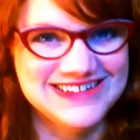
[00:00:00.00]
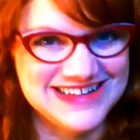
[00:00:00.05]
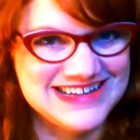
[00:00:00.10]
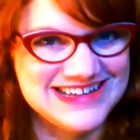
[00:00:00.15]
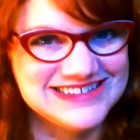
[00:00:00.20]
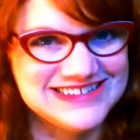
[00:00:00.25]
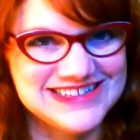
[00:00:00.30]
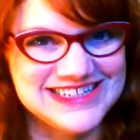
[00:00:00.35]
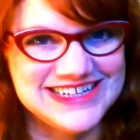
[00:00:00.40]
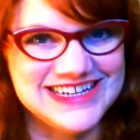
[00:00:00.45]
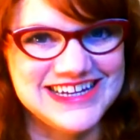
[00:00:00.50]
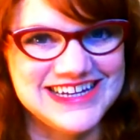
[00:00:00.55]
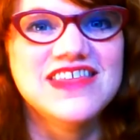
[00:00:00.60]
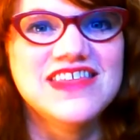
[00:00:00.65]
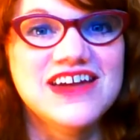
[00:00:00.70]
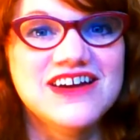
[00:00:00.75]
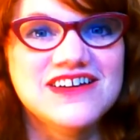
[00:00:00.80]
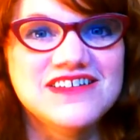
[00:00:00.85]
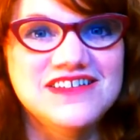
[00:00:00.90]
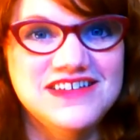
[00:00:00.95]
lazy,
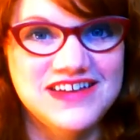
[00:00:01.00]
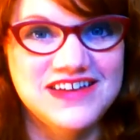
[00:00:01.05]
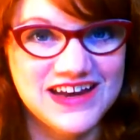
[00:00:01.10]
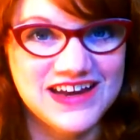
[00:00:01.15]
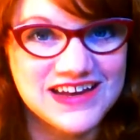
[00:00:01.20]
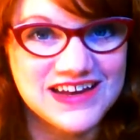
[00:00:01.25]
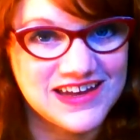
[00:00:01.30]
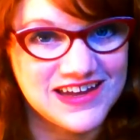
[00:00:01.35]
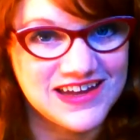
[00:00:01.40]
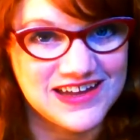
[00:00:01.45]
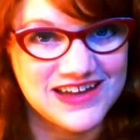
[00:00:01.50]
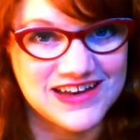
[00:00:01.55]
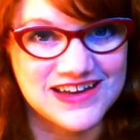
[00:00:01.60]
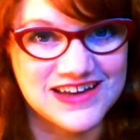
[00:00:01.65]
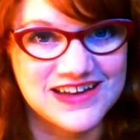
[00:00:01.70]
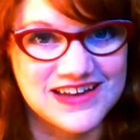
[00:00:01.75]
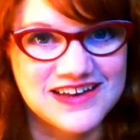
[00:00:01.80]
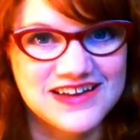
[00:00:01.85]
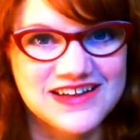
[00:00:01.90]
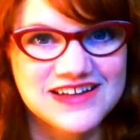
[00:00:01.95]
they are
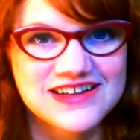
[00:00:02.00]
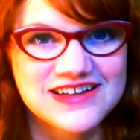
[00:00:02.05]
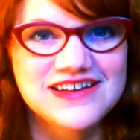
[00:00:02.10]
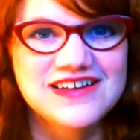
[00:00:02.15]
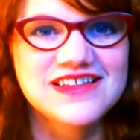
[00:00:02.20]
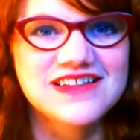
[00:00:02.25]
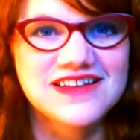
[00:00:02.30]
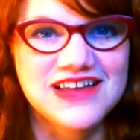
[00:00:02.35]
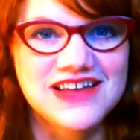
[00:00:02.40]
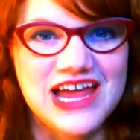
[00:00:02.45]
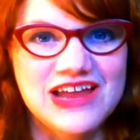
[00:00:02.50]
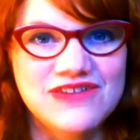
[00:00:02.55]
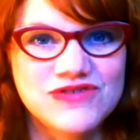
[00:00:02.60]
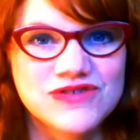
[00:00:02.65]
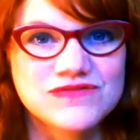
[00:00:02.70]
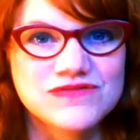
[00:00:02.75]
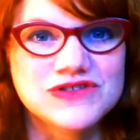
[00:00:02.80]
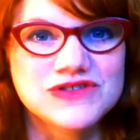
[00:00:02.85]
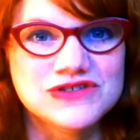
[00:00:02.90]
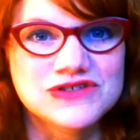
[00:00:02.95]
dedicated to the life
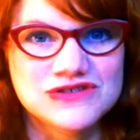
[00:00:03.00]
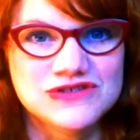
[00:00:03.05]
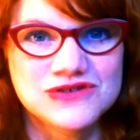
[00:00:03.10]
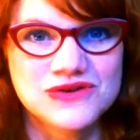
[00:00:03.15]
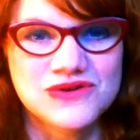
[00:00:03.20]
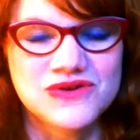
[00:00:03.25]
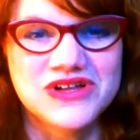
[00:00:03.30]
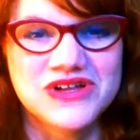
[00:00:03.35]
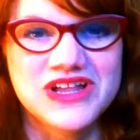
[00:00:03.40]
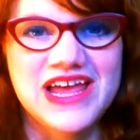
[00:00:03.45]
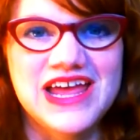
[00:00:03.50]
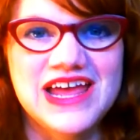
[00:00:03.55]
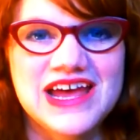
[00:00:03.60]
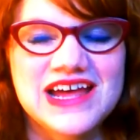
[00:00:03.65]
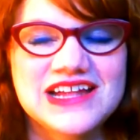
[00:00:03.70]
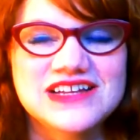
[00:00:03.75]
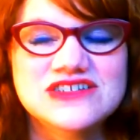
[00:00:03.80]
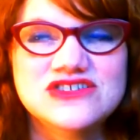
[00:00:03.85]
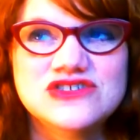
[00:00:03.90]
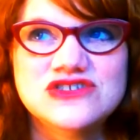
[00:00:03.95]
of the soul
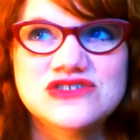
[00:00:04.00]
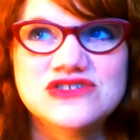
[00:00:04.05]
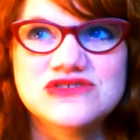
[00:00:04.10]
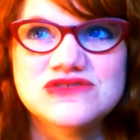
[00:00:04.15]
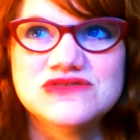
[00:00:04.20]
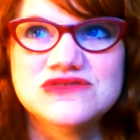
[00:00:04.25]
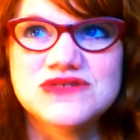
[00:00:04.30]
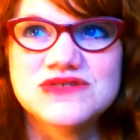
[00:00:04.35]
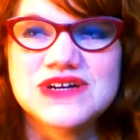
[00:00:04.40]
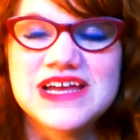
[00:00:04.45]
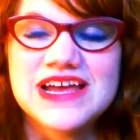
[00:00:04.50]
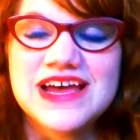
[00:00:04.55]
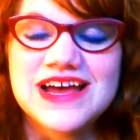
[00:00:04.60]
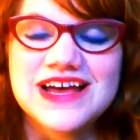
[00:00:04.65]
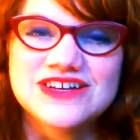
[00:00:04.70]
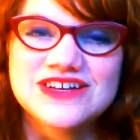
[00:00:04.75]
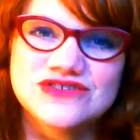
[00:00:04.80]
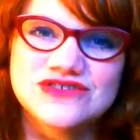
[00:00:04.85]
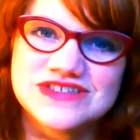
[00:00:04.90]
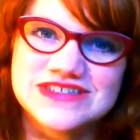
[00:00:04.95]
and to
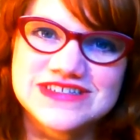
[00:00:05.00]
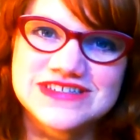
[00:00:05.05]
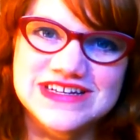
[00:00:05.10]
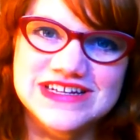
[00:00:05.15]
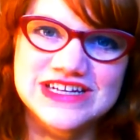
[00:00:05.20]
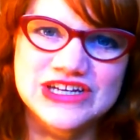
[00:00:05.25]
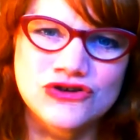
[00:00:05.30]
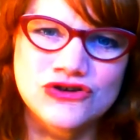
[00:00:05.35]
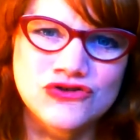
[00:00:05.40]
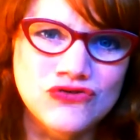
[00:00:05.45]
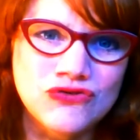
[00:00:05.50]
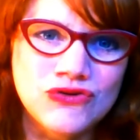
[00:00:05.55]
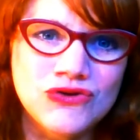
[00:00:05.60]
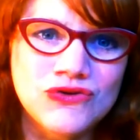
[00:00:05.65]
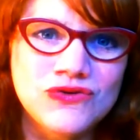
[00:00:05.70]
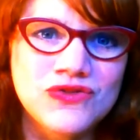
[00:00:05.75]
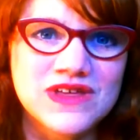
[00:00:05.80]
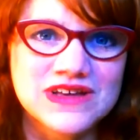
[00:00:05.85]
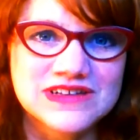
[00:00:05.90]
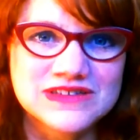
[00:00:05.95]
understanding
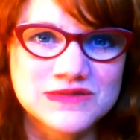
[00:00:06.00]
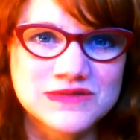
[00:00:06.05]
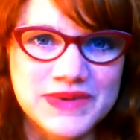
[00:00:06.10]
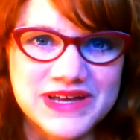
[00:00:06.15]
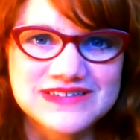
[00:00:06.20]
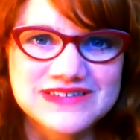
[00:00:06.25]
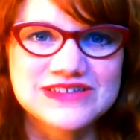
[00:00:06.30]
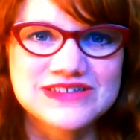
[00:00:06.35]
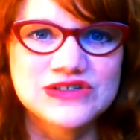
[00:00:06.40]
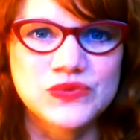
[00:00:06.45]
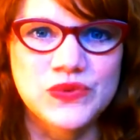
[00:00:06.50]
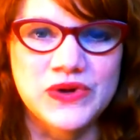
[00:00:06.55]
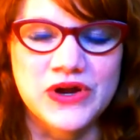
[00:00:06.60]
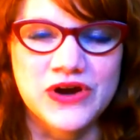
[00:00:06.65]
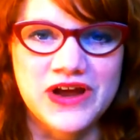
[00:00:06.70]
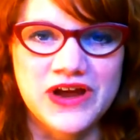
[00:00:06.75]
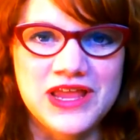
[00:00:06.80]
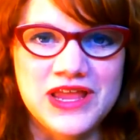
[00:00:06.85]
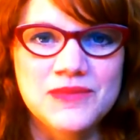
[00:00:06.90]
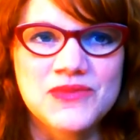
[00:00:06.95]
truth as best as we
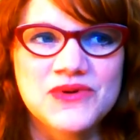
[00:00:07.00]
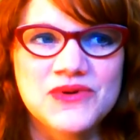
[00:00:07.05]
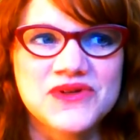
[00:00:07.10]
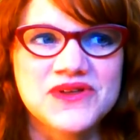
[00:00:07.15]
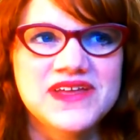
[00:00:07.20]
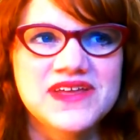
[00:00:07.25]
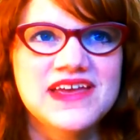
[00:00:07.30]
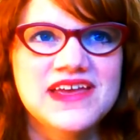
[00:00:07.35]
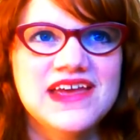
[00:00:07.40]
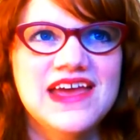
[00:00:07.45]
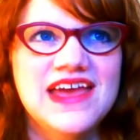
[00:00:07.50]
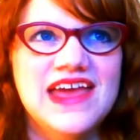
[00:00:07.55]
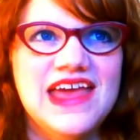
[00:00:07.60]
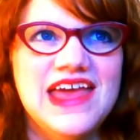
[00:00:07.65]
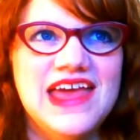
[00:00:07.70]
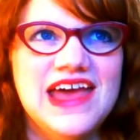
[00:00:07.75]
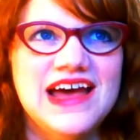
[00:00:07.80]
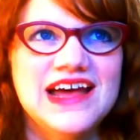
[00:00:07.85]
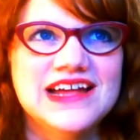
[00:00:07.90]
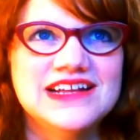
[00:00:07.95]
are able
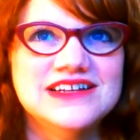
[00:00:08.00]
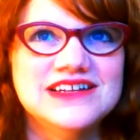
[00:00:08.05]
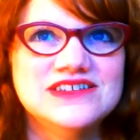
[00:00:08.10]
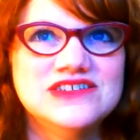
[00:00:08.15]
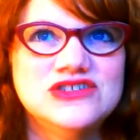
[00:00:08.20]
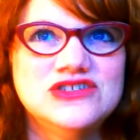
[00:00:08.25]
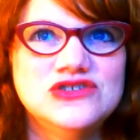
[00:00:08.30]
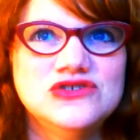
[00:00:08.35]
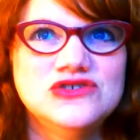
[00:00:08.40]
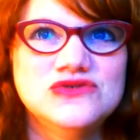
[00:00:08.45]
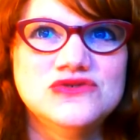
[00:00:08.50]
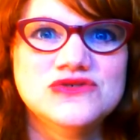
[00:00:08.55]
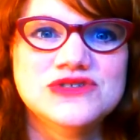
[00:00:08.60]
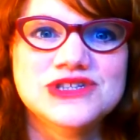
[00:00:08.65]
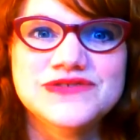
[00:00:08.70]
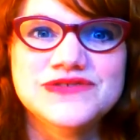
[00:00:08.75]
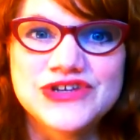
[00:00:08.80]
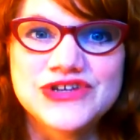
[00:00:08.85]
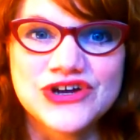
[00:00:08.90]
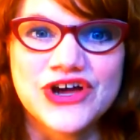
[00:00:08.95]
and to
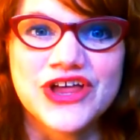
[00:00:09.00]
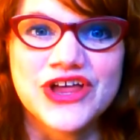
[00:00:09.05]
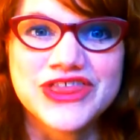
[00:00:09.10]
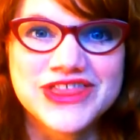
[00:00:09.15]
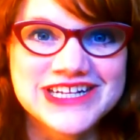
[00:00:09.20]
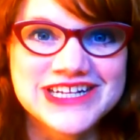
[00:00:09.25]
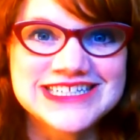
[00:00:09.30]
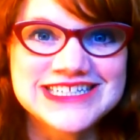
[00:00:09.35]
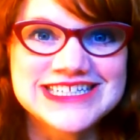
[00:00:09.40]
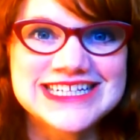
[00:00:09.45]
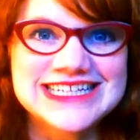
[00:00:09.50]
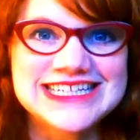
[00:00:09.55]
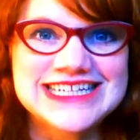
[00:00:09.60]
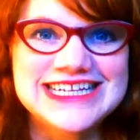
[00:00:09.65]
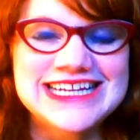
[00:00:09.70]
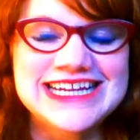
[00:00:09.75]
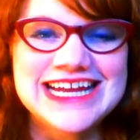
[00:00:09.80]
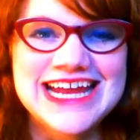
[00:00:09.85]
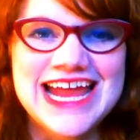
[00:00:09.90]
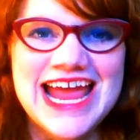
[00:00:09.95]
living
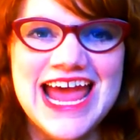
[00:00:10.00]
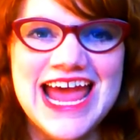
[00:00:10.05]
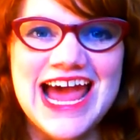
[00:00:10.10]
authentically.